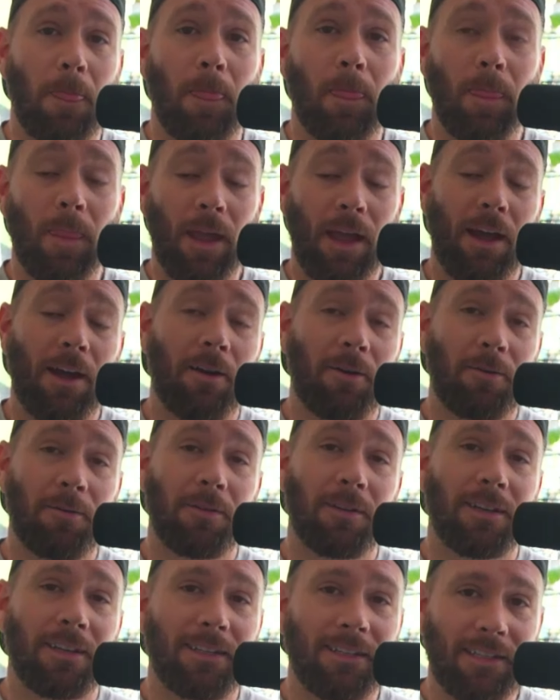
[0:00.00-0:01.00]
Now
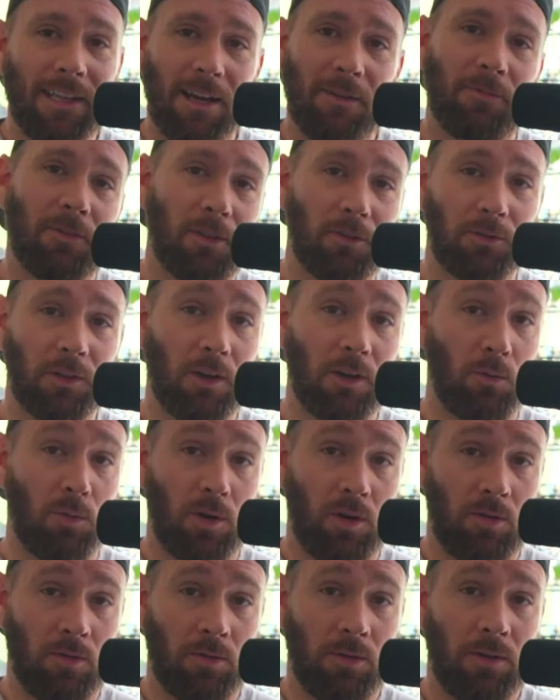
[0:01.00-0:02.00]
it's time for the real
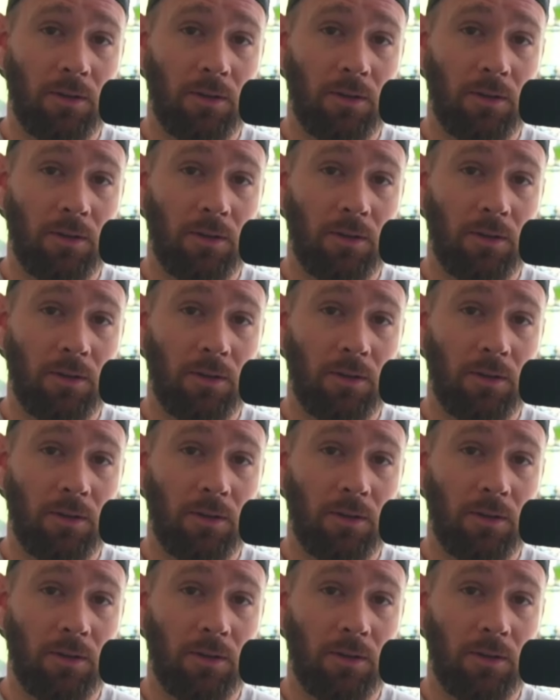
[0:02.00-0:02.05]
world